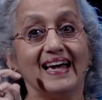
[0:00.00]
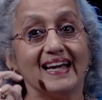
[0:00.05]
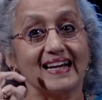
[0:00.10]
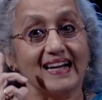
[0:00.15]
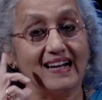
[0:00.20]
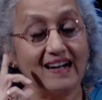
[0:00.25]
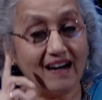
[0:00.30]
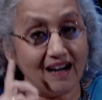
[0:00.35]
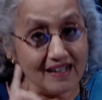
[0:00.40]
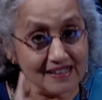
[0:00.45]

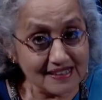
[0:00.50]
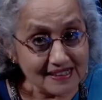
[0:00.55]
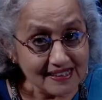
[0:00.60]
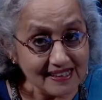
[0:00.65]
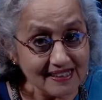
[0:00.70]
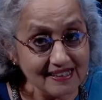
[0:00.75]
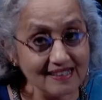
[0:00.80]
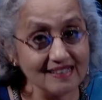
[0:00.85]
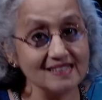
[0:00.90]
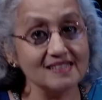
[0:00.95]

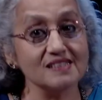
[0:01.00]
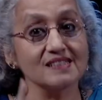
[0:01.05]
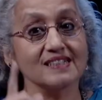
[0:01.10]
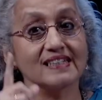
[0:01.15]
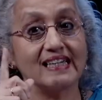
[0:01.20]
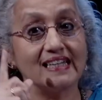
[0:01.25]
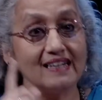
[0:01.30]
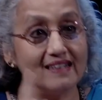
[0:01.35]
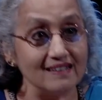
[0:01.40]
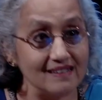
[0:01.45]
Gandhi's
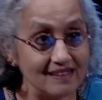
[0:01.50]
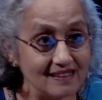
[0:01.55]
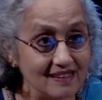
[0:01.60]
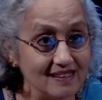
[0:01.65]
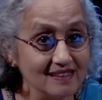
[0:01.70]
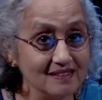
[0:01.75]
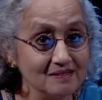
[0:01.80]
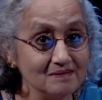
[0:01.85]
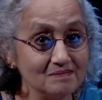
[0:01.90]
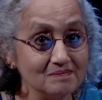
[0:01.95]
killer
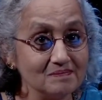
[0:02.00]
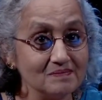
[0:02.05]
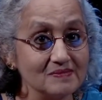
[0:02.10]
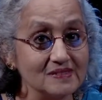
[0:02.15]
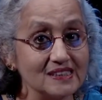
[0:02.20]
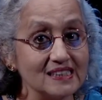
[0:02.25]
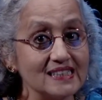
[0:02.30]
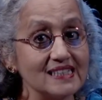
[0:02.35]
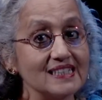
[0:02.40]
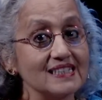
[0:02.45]

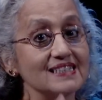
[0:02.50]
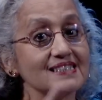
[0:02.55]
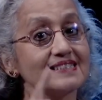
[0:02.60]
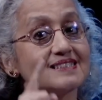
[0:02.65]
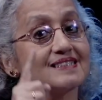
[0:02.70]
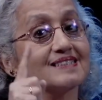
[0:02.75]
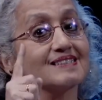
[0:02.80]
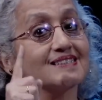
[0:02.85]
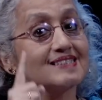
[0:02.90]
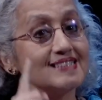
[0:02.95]

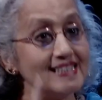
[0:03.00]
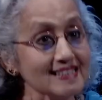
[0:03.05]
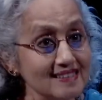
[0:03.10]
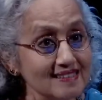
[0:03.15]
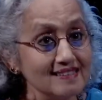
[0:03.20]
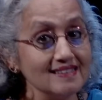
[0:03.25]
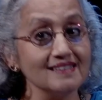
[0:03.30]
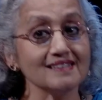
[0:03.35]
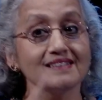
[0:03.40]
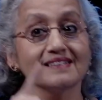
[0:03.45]
succeeded
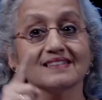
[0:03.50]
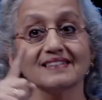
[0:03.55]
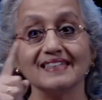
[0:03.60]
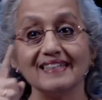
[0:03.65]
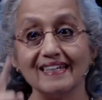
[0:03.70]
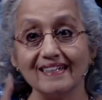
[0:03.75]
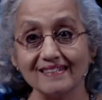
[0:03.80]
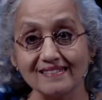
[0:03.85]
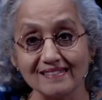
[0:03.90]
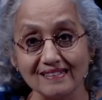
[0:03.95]
in
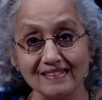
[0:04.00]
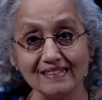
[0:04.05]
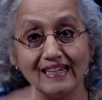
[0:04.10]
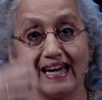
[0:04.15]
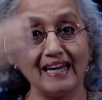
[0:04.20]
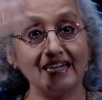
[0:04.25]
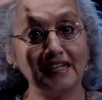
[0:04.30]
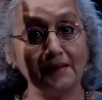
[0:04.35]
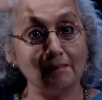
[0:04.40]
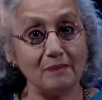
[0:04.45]
creating
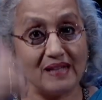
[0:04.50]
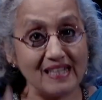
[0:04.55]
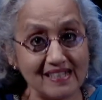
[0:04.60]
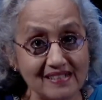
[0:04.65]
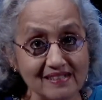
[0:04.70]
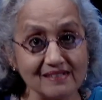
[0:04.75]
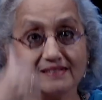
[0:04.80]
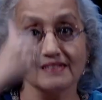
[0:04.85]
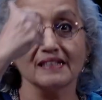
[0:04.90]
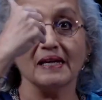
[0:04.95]
an
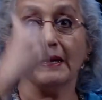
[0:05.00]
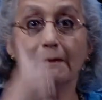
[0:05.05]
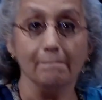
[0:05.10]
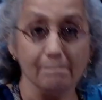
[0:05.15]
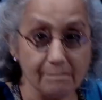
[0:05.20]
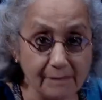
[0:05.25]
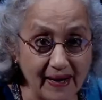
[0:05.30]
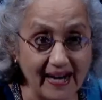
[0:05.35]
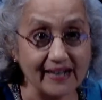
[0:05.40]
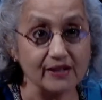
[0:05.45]
immediate
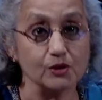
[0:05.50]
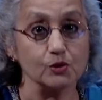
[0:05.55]
impact.